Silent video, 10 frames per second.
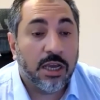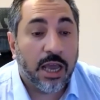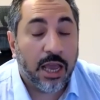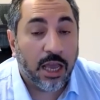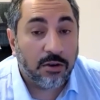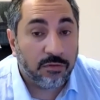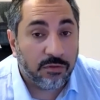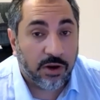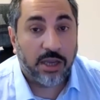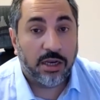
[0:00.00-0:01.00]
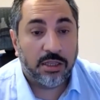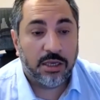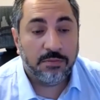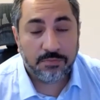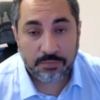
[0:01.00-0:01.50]
And
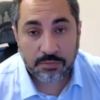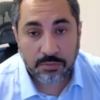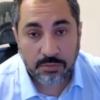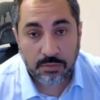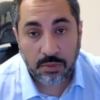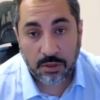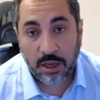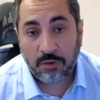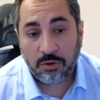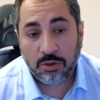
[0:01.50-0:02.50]
finally, I want to